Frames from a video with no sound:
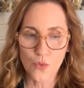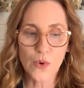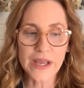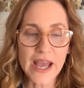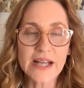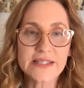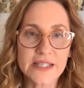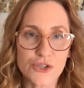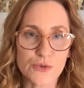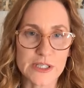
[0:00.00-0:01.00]
we had
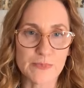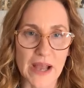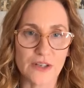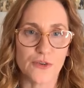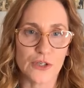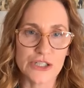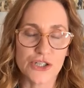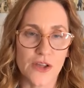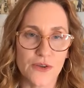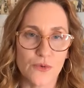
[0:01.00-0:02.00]
such respect for
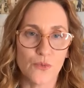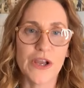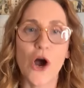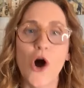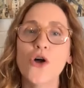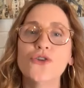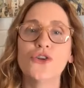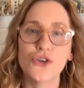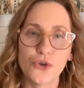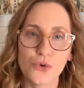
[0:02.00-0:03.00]
each other. We all
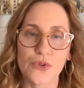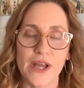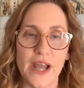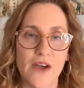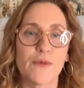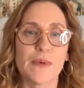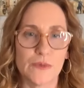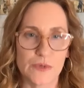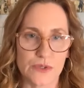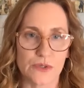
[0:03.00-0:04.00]
knew that
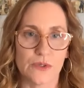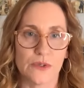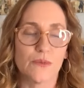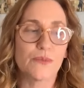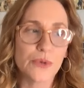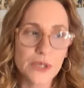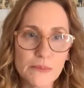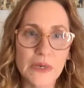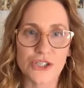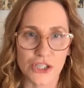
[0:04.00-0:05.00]
everybody was pretty
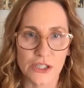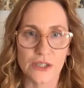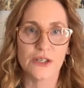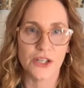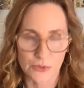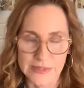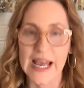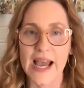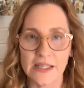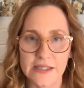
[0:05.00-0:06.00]
much, you know,
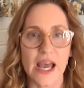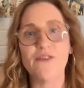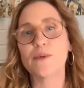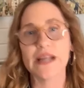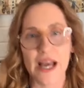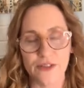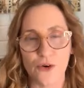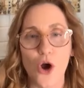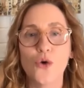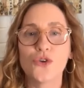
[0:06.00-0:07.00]
talented. Everybody had
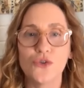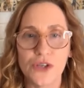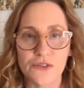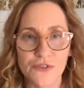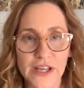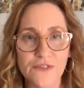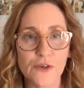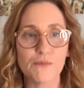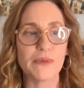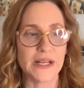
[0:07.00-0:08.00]
their own unique
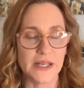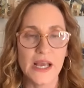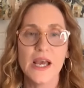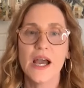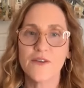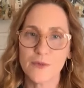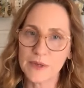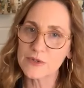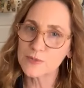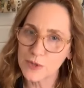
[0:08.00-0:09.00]
flavor, but
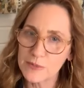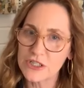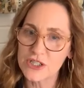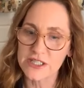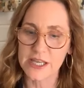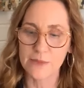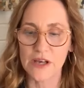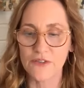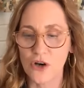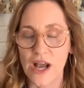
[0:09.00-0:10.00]
everybody was pretty much at the same
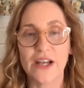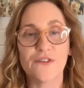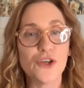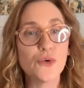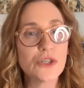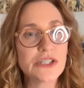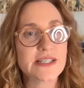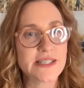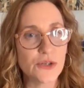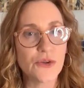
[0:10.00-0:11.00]
level. And if you were
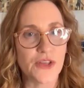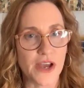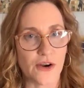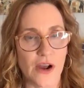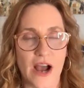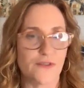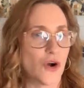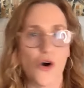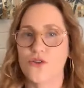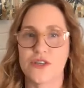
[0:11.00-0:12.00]
still there
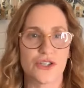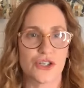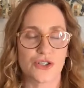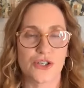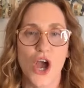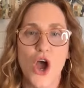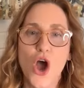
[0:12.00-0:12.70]
after all these years,